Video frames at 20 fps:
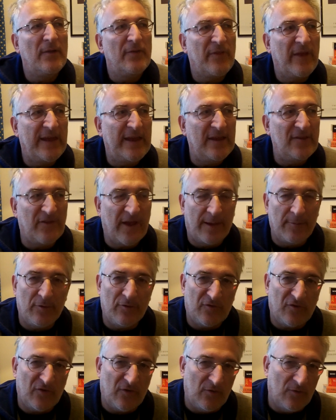that he's
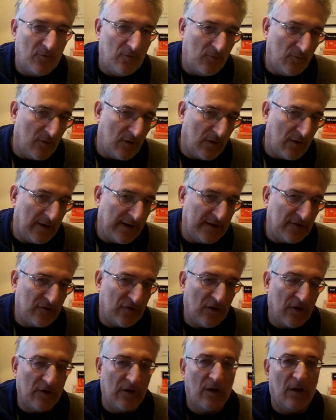able to
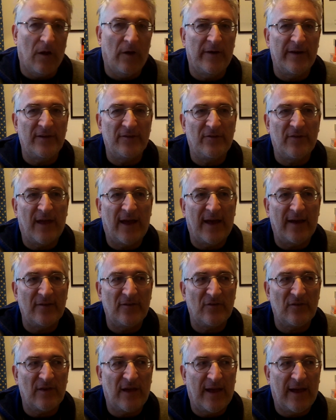internalize
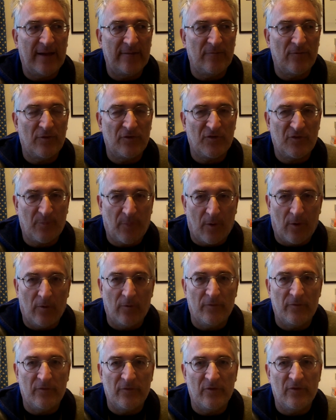that and
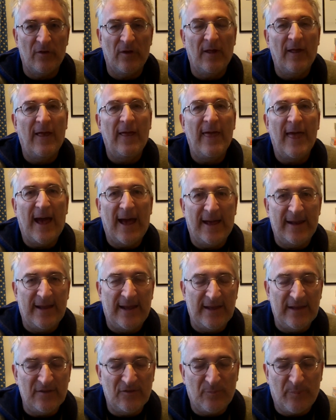respond, and
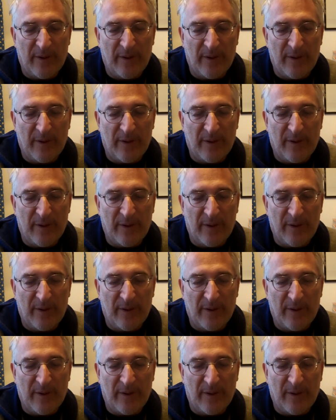his